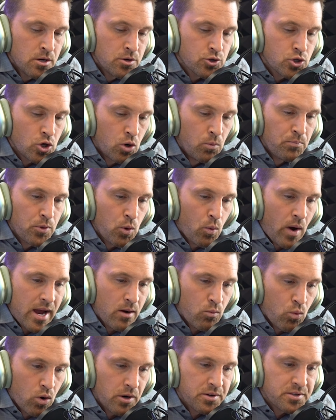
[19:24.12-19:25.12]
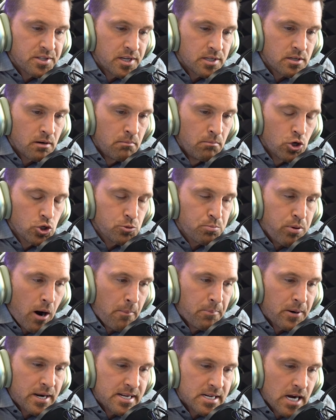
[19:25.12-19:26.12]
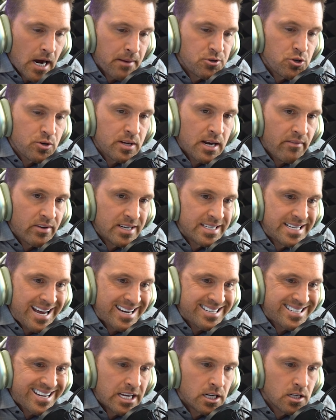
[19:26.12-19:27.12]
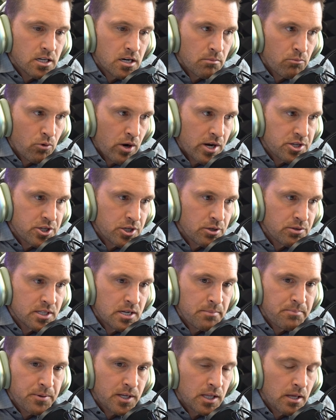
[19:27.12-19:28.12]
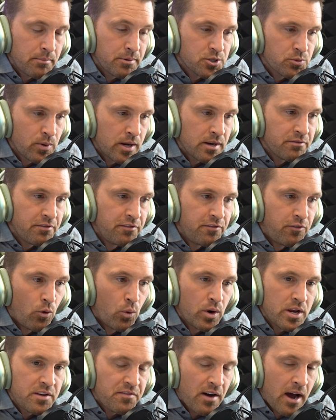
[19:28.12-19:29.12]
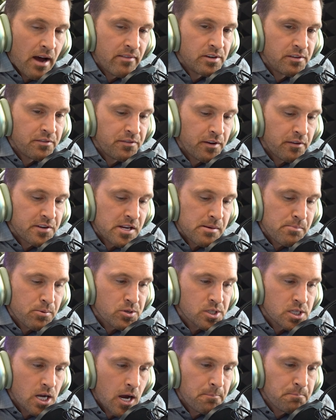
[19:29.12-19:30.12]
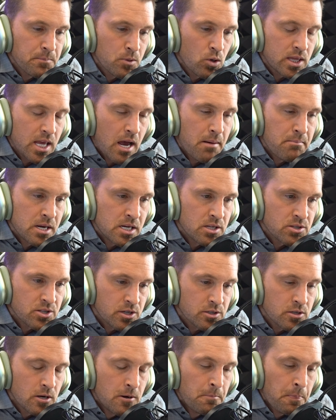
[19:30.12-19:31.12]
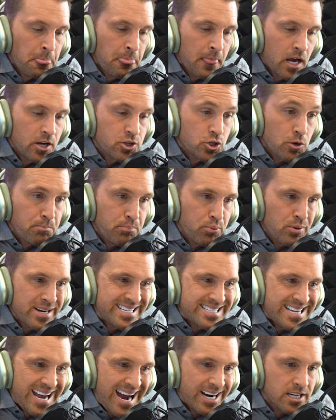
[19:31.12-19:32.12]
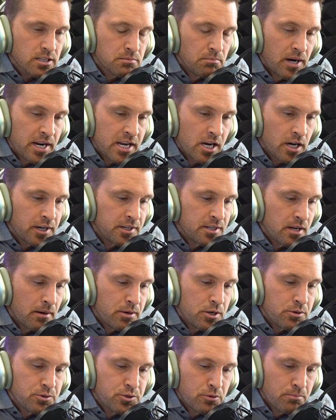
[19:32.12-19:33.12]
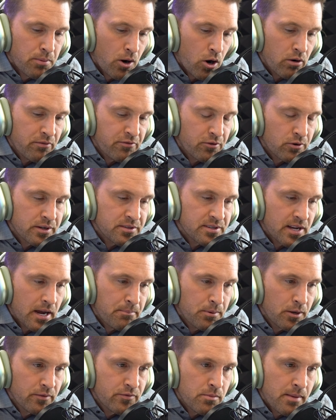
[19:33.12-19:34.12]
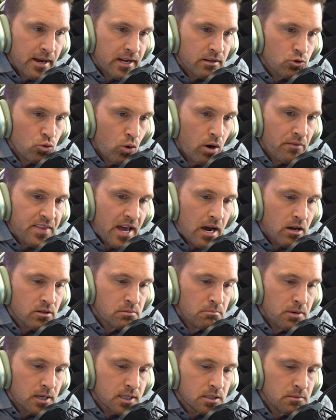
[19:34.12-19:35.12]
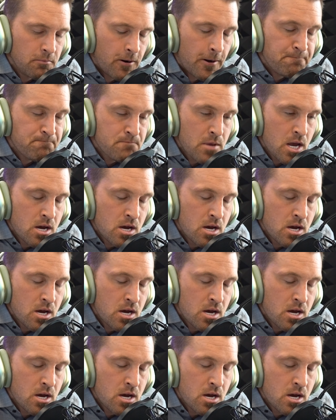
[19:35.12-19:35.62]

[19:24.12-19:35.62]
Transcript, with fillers: So the way it works is, on most property types, you can have a debt-to-income ratio typically between forty-five and fifty percent. What that means is, is your pre-tax money on a W two borrower, for an example, if you make twelve thousand dollars a month,